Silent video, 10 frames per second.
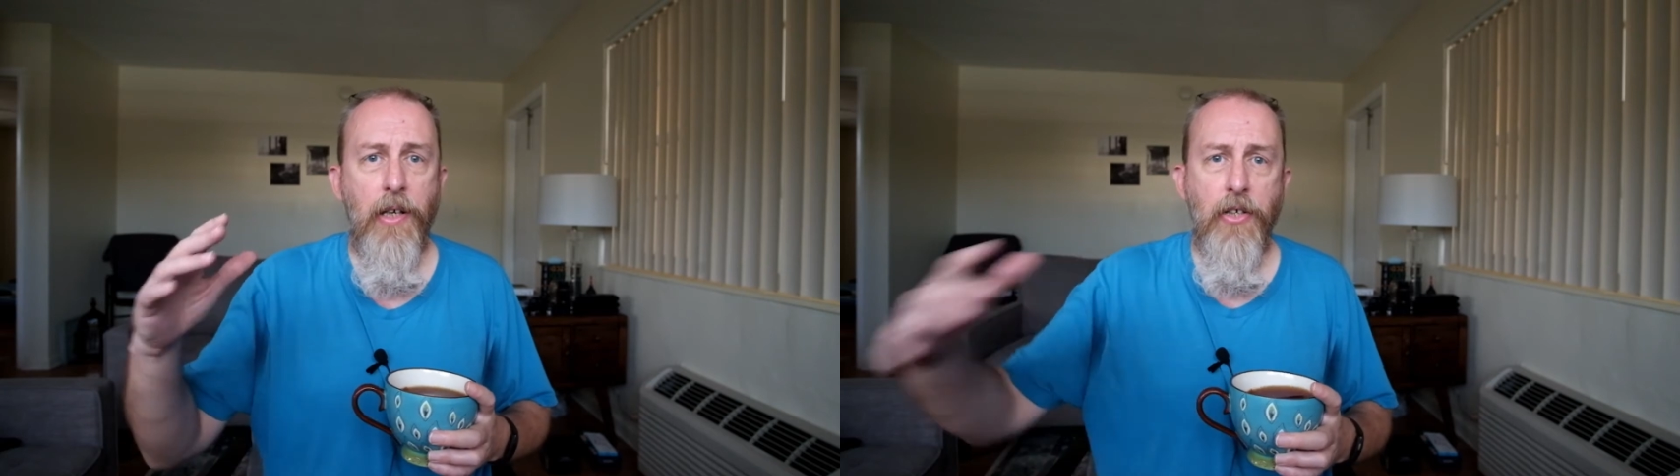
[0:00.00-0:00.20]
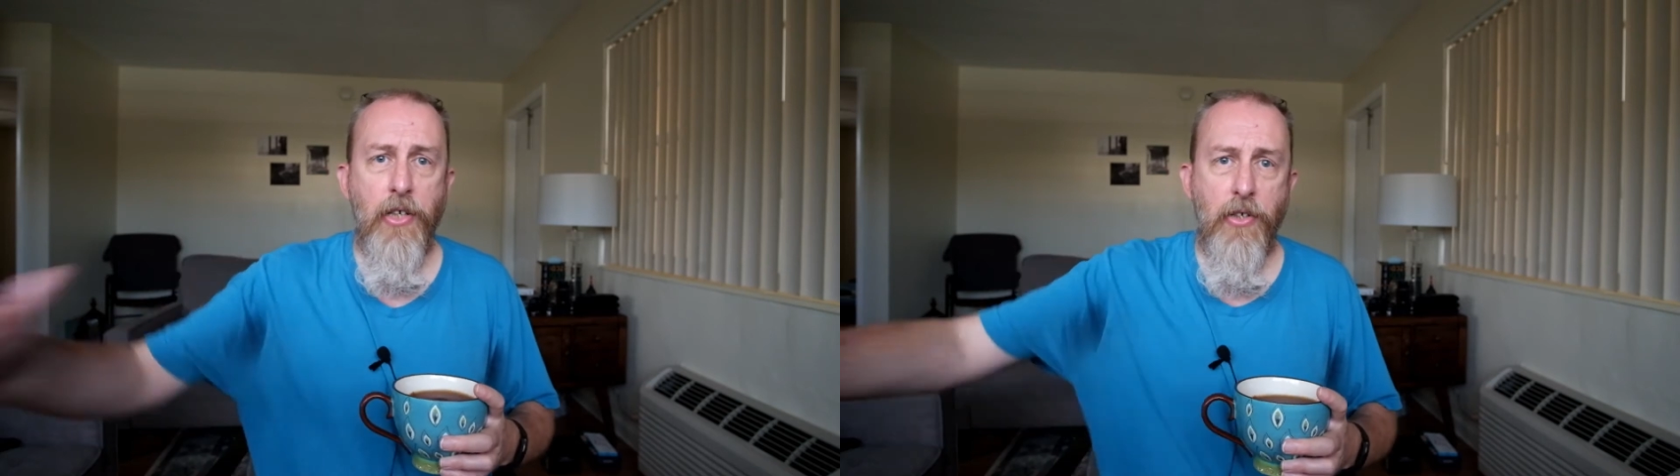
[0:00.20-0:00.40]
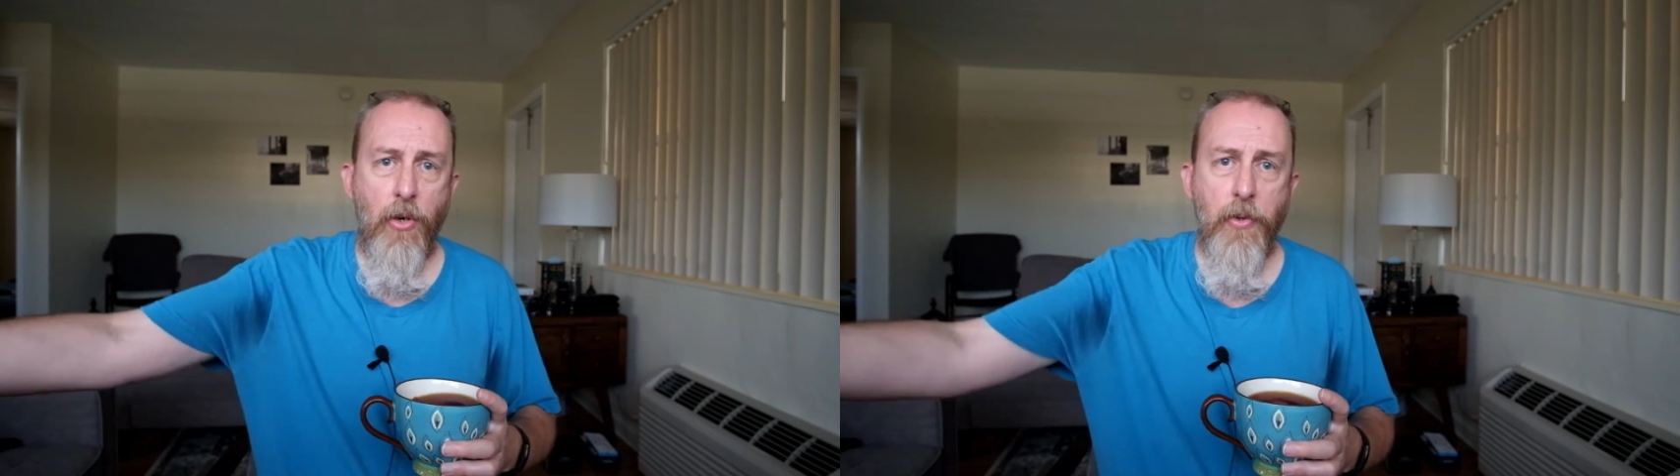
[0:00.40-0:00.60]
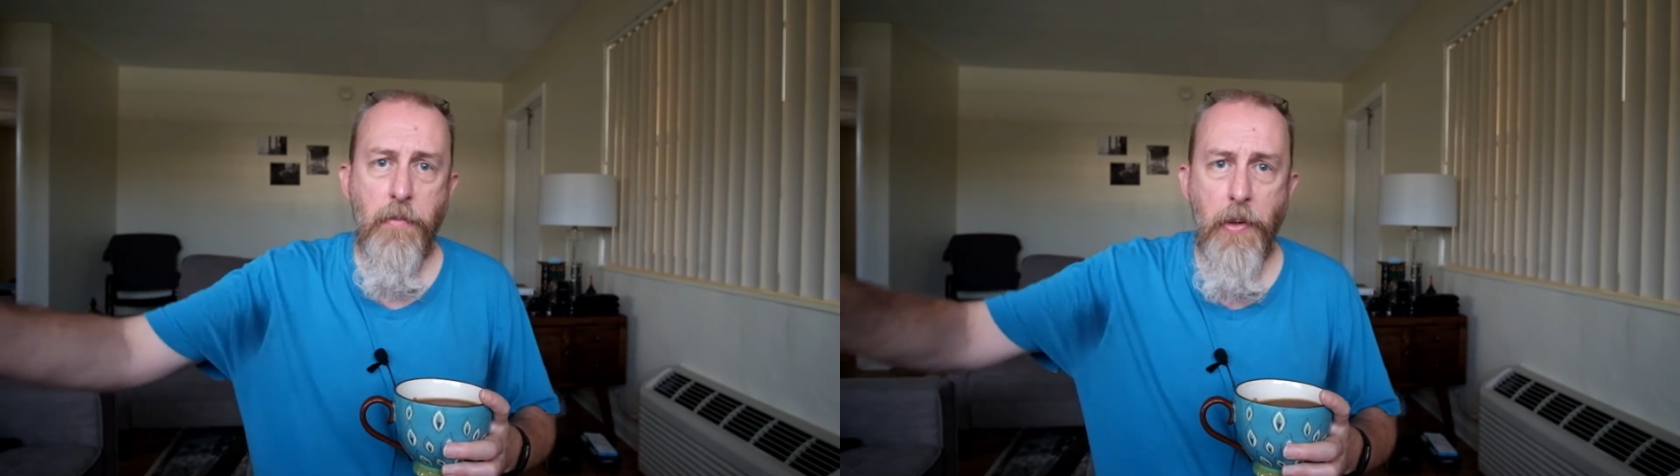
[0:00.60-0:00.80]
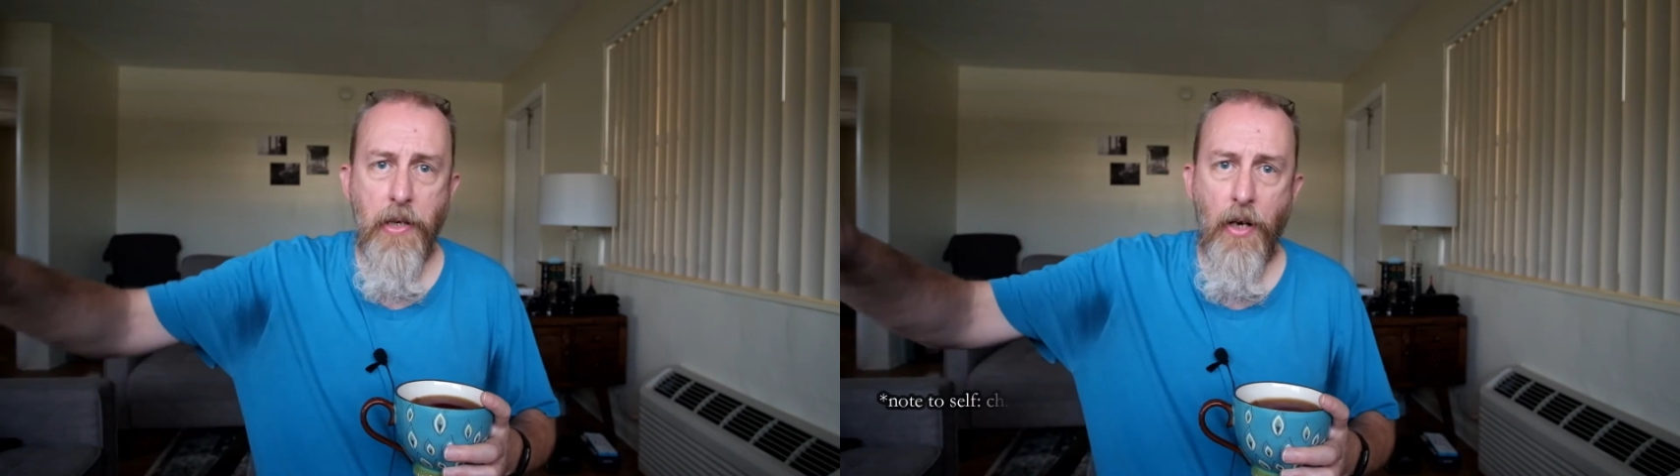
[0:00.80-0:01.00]
she's always
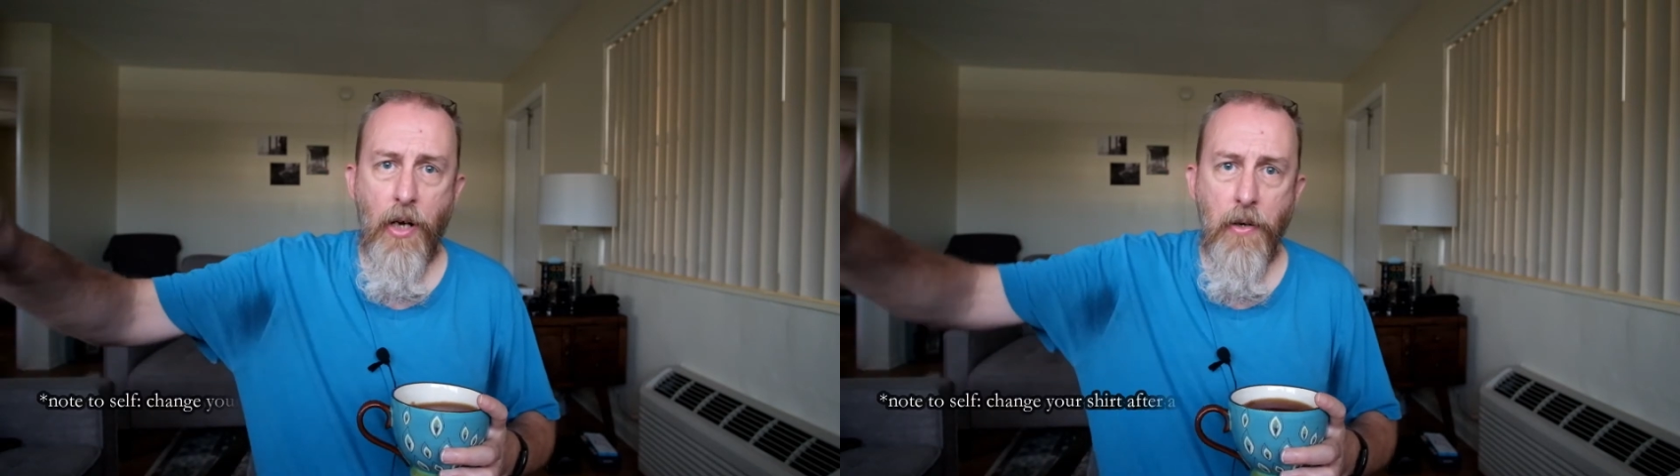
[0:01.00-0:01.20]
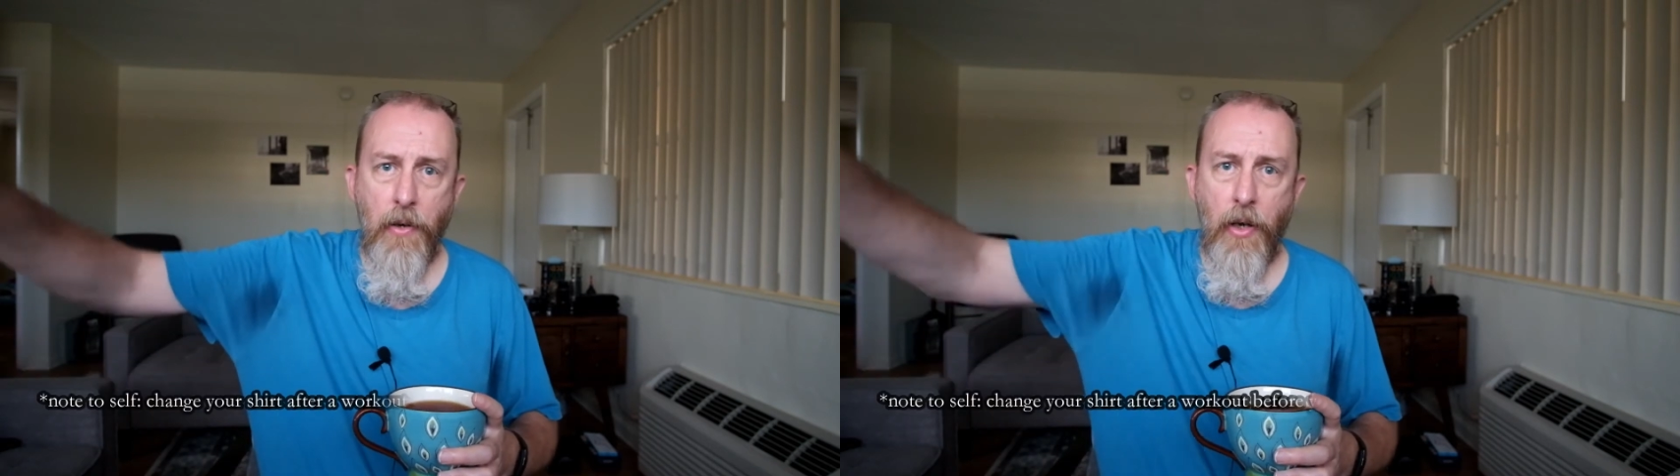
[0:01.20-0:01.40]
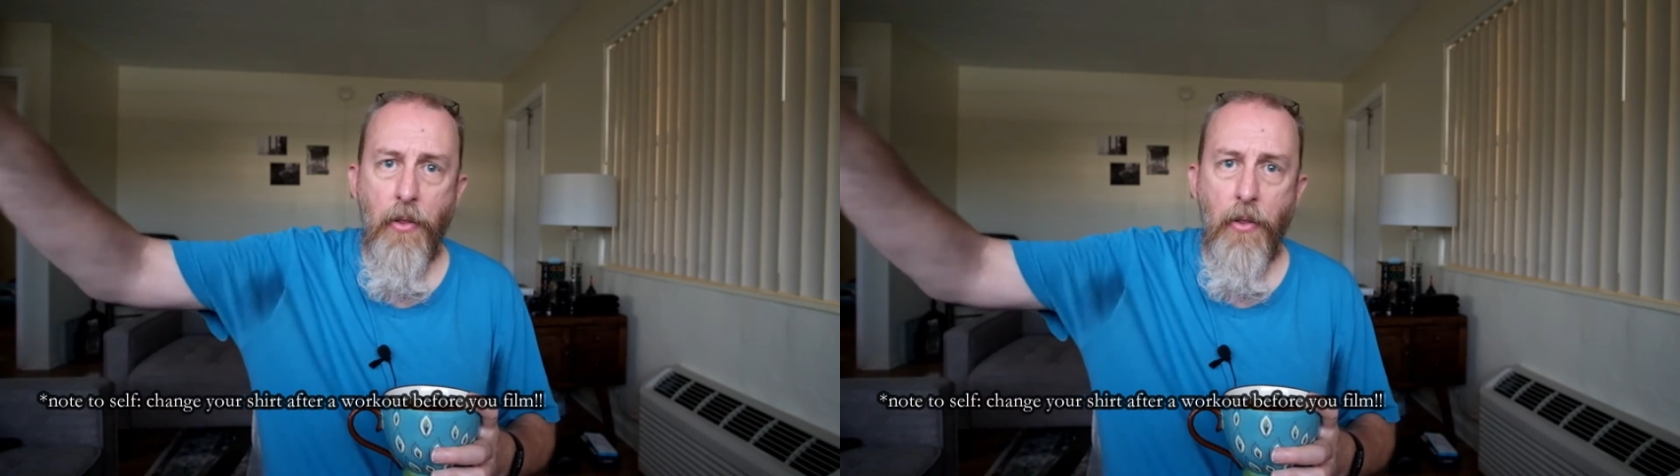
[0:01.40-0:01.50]
been on